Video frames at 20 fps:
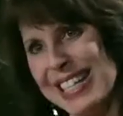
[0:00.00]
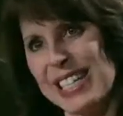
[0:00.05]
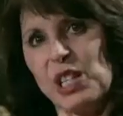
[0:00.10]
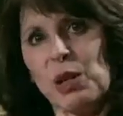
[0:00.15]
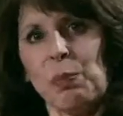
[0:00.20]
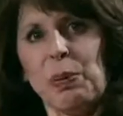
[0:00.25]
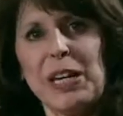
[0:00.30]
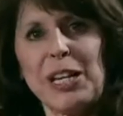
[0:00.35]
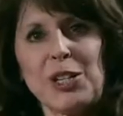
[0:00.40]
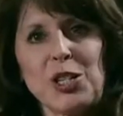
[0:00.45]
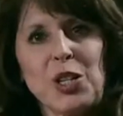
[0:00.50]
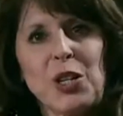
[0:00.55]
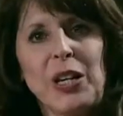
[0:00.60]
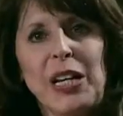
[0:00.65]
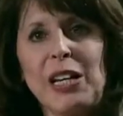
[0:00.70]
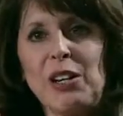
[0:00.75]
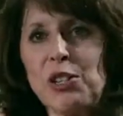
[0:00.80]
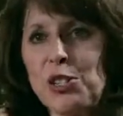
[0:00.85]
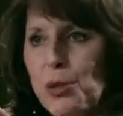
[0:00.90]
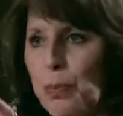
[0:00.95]
ideal picture
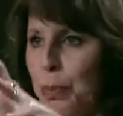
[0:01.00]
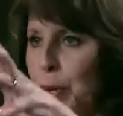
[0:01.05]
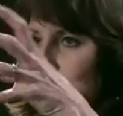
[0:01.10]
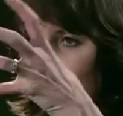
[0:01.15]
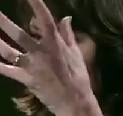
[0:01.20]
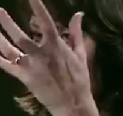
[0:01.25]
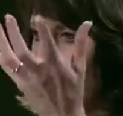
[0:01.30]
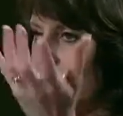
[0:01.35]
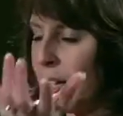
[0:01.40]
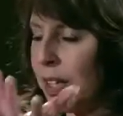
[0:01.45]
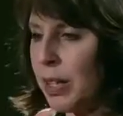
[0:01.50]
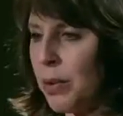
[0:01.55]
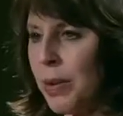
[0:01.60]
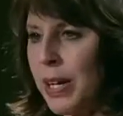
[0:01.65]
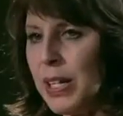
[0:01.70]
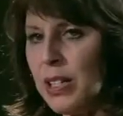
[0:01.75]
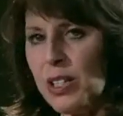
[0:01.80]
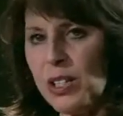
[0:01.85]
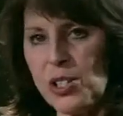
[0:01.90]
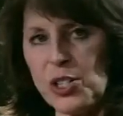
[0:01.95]
here is a perfectly
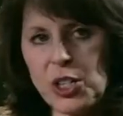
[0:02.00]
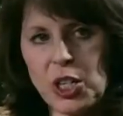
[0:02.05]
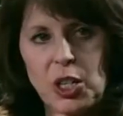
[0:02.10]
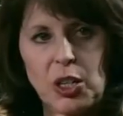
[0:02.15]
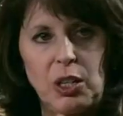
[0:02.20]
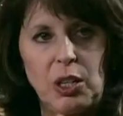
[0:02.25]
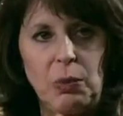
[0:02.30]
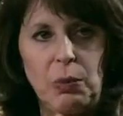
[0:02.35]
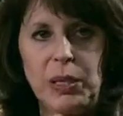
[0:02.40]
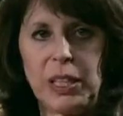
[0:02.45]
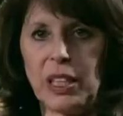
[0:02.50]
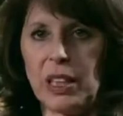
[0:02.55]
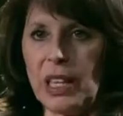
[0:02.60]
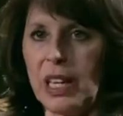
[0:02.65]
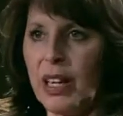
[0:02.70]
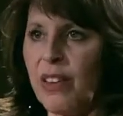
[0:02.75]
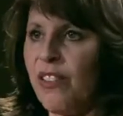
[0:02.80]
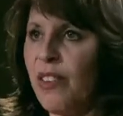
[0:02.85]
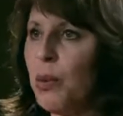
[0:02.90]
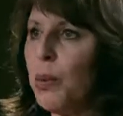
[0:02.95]
rounded circle. When you
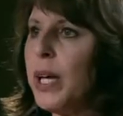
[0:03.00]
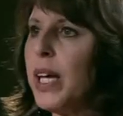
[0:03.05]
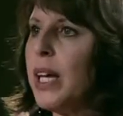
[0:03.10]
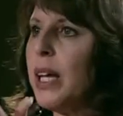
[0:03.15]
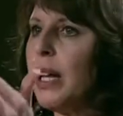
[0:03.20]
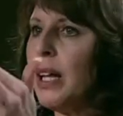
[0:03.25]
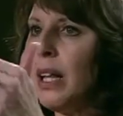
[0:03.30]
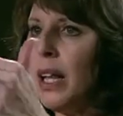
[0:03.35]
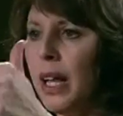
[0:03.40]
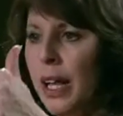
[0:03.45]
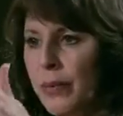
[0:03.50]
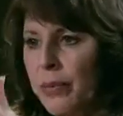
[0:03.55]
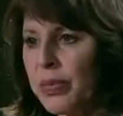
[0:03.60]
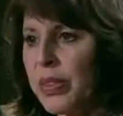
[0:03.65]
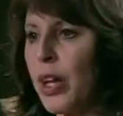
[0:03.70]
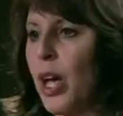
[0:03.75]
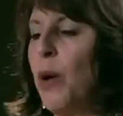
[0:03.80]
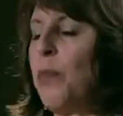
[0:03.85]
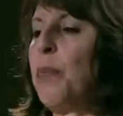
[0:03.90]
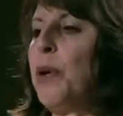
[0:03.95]
think of the wheel,
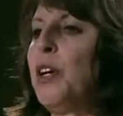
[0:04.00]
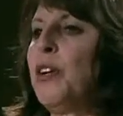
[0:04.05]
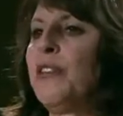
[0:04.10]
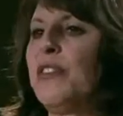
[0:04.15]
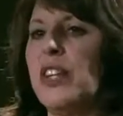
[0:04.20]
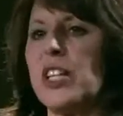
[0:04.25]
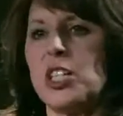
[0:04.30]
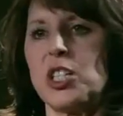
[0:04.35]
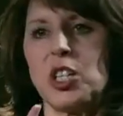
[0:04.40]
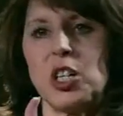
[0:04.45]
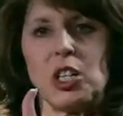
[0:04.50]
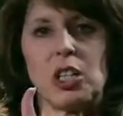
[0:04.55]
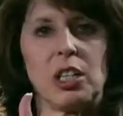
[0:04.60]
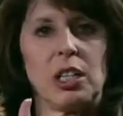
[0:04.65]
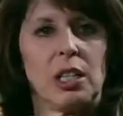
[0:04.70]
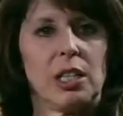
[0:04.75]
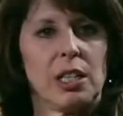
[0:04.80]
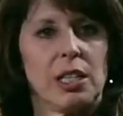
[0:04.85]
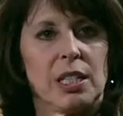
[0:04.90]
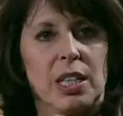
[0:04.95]
a perfect
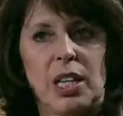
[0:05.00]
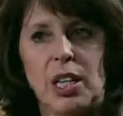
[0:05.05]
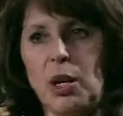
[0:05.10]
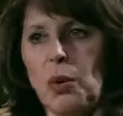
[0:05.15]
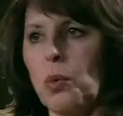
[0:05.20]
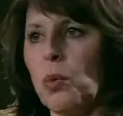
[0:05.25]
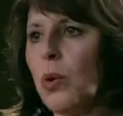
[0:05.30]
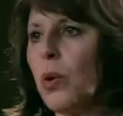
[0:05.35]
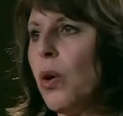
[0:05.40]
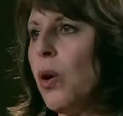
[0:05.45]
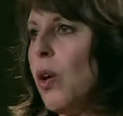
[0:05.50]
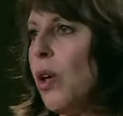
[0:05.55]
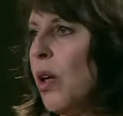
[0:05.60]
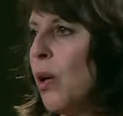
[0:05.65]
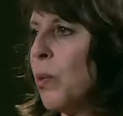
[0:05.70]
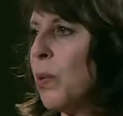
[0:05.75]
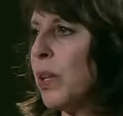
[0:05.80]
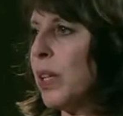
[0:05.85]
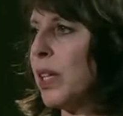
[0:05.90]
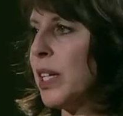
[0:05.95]
circle is going to
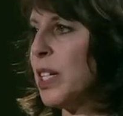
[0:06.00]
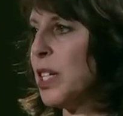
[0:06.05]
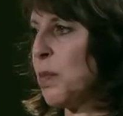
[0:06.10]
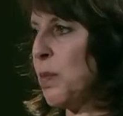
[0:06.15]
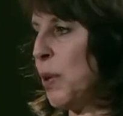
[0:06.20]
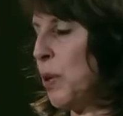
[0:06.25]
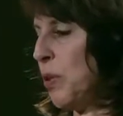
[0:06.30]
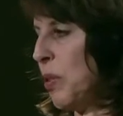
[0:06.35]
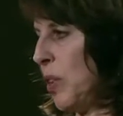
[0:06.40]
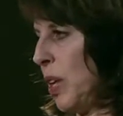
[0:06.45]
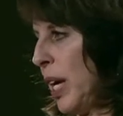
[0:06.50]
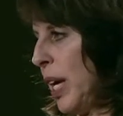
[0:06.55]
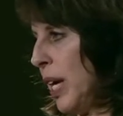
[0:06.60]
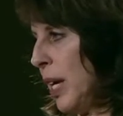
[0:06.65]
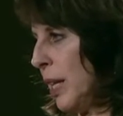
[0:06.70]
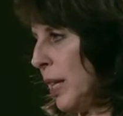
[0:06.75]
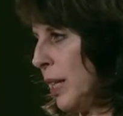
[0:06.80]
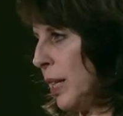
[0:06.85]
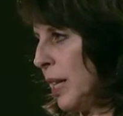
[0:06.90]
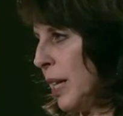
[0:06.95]
roll really
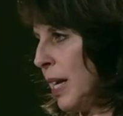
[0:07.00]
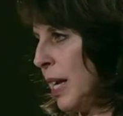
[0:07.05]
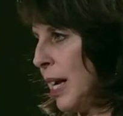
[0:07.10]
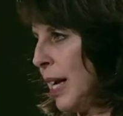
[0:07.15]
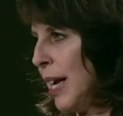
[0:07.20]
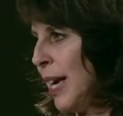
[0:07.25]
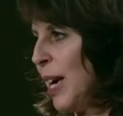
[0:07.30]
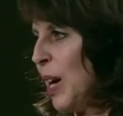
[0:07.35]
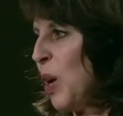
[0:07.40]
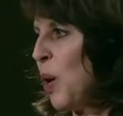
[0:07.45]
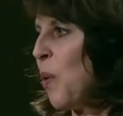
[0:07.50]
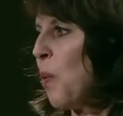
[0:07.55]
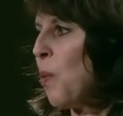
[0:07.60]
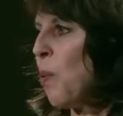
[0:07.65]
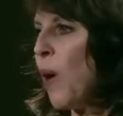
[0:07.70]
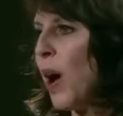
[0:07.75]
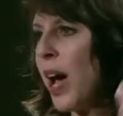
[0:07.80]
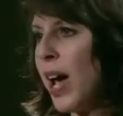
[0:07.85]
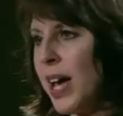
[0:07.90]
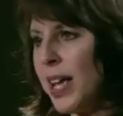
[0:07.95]
smoothly.
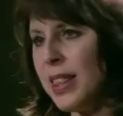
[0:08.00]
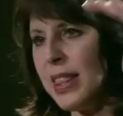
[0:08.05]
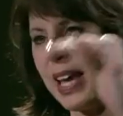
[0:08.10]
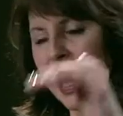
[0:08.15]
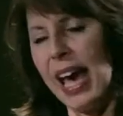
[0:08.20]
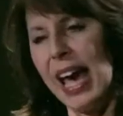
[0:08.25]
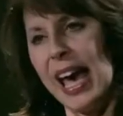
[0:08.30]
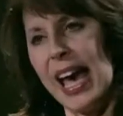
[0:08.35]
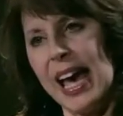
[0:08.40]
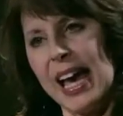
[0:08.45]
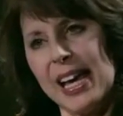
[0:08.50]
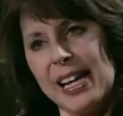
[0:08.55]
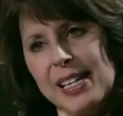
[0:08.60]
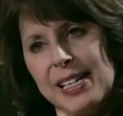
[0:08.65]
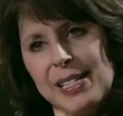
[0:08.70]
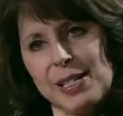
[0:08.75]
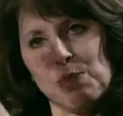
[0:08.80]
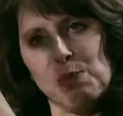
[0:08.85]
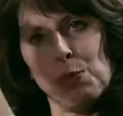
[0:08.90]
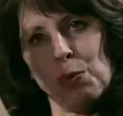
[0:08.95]
One that
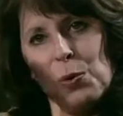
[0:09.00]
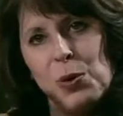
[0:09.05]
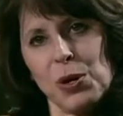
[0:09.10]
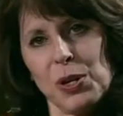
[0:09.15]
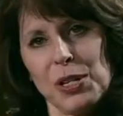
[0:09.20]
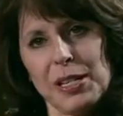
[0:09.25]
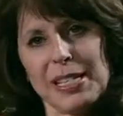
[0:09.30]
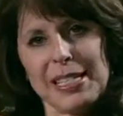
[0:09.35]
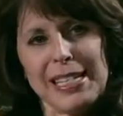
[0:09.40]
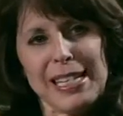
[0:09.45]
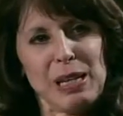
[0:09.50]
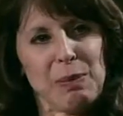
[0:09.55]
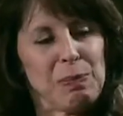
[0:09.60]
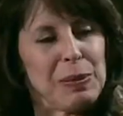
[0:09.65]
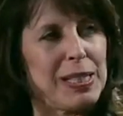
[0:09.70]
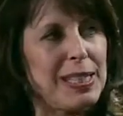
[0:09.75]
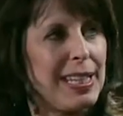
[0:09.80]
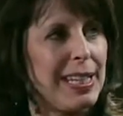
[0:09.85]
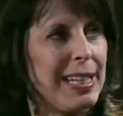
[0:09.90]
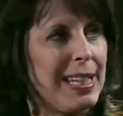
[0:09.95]
has more
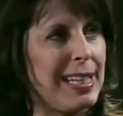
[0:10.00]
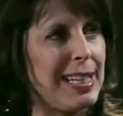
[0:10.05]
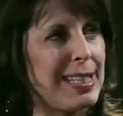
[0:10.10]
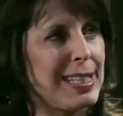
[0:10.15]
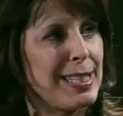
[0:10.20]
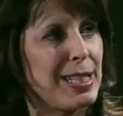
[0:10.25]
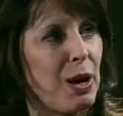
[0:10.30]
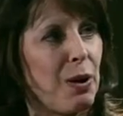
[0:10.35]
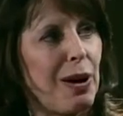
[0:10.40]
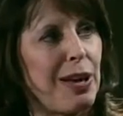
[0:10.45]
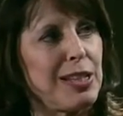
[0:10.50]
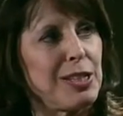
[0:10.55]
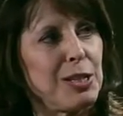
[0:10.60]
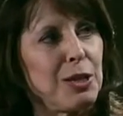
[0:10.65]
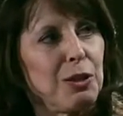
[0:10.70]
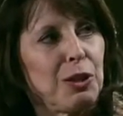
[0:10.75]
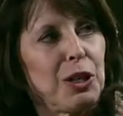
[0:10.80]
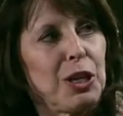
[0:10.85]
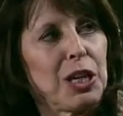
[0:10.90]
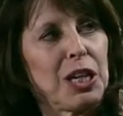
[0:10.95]
dips in it, so as
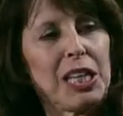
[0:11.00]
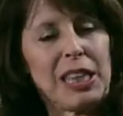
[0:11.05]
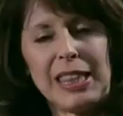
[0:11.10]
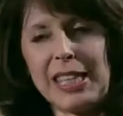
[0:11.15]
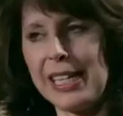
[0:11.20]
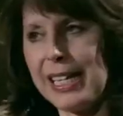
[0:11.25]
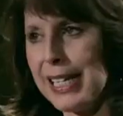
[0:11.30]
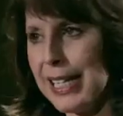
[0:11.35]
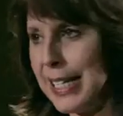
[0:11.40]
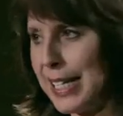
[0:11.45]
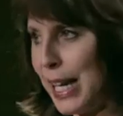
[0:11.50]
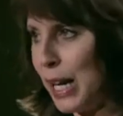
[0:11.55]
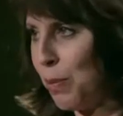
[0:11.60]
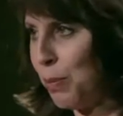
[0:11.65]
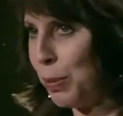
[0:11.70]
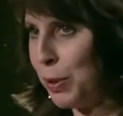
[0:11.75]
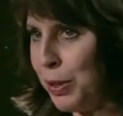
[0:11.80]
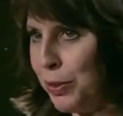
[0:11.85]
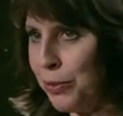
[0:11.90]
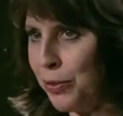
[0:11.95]
you look at the
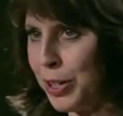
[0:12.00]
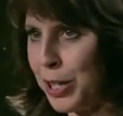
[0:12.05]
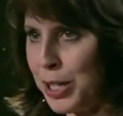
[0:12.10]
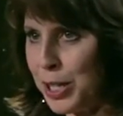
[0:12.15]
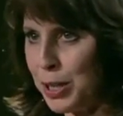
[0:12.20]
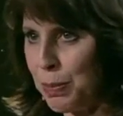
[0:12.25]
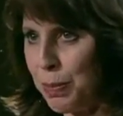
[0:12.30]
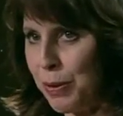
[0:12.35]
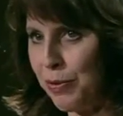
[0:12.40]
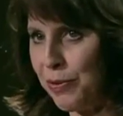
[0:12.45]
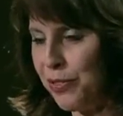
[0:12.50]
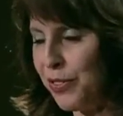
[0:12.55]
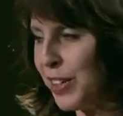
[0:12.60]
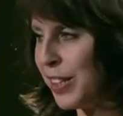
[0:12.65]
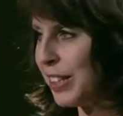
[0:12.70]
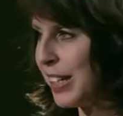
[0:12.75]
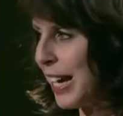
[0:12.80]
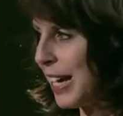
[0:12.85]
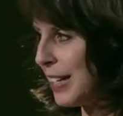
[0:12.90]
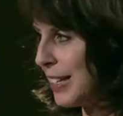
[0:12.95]
example of where it's been
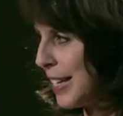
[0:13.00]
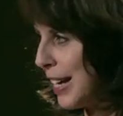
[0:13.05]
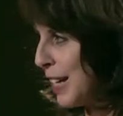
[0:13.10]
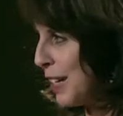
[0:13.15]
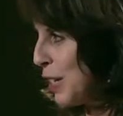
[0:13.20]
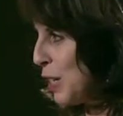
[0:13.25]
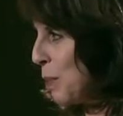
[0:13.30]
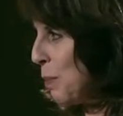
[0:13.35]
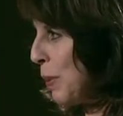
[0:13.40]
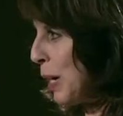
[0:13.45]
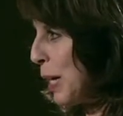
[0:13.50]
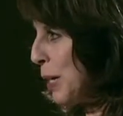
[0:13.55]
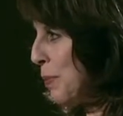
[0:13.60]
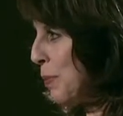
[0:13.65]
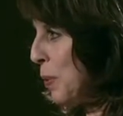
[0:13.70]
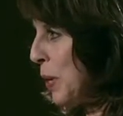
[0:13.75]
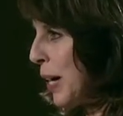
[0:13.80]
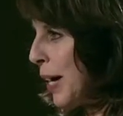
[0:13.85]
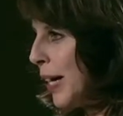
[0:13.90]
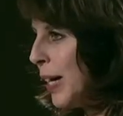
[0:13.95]
filled out down on the
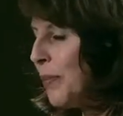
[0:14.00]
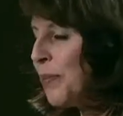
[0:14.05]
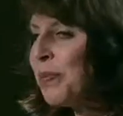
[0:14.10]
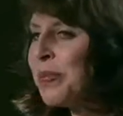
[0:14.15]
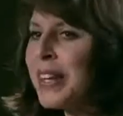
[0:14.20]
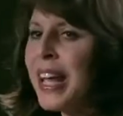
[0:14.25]
bottom right,